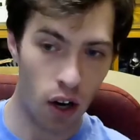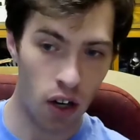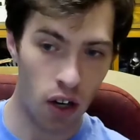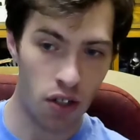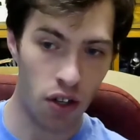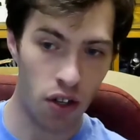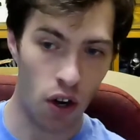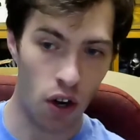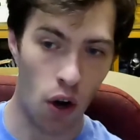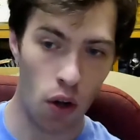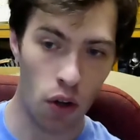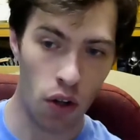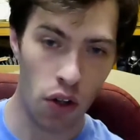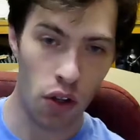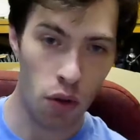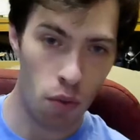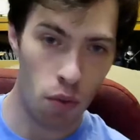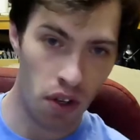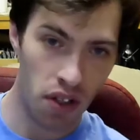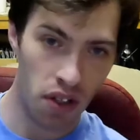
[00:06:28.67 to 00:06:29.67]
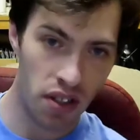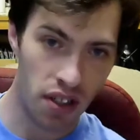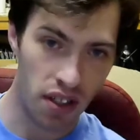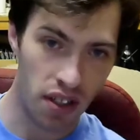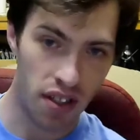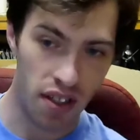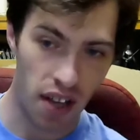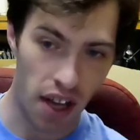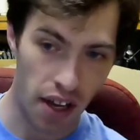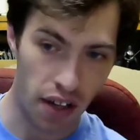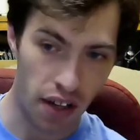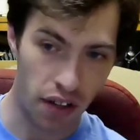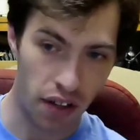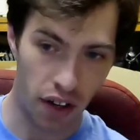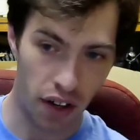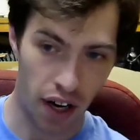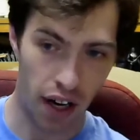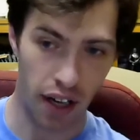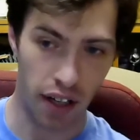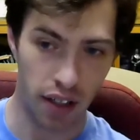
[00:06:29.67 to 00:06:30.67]
cards are only the ones that stay in
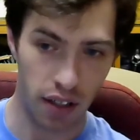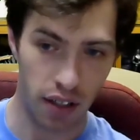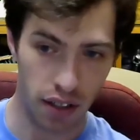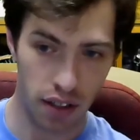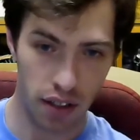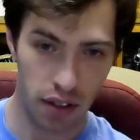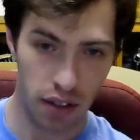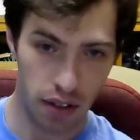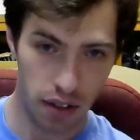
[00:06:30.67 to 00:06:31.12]
your hand.